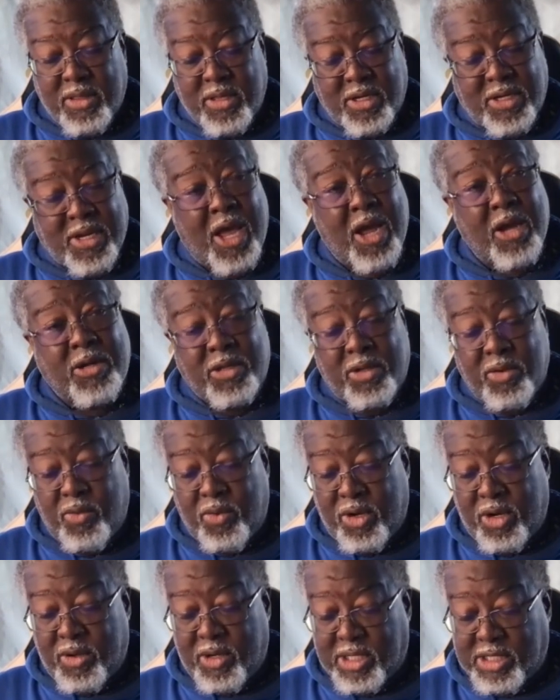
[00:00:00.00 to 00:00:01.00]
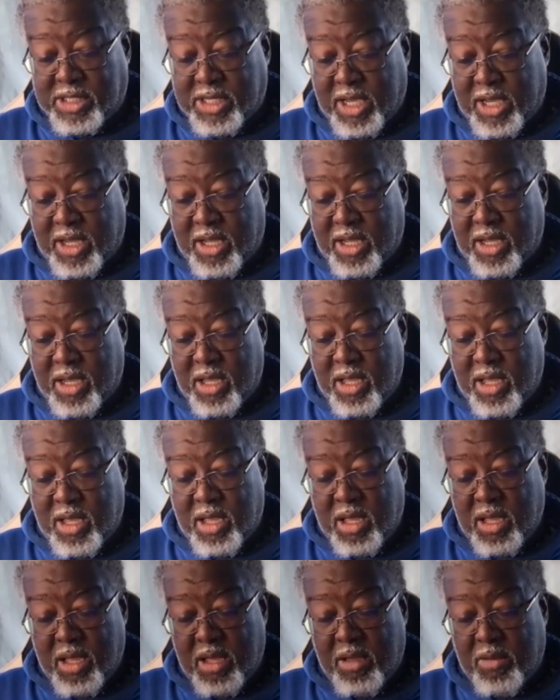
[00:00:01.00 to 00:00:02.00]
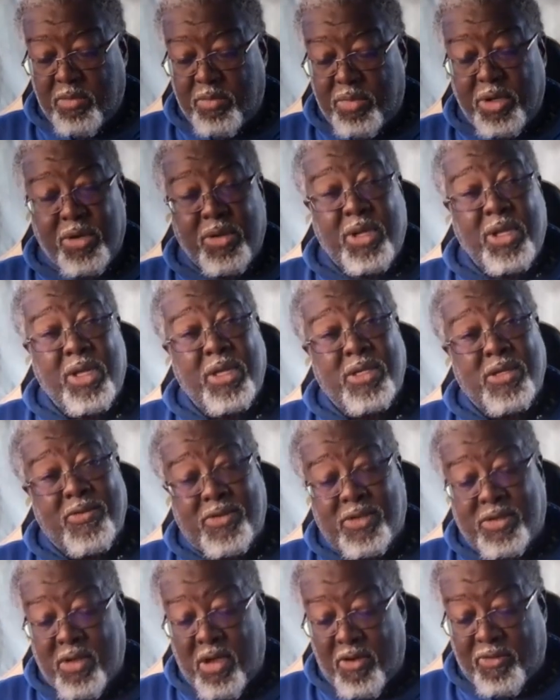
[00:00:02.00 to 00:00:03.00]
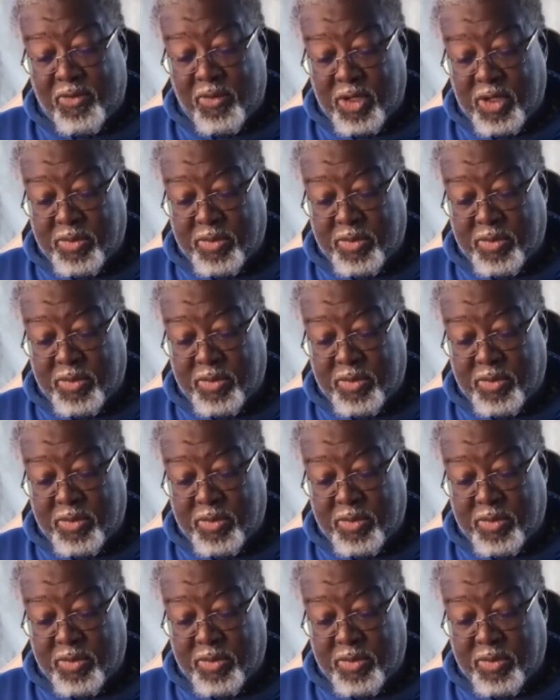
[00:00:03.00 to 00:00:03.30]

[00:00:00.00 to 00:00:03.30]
The tired and the weary say, beauty is of soft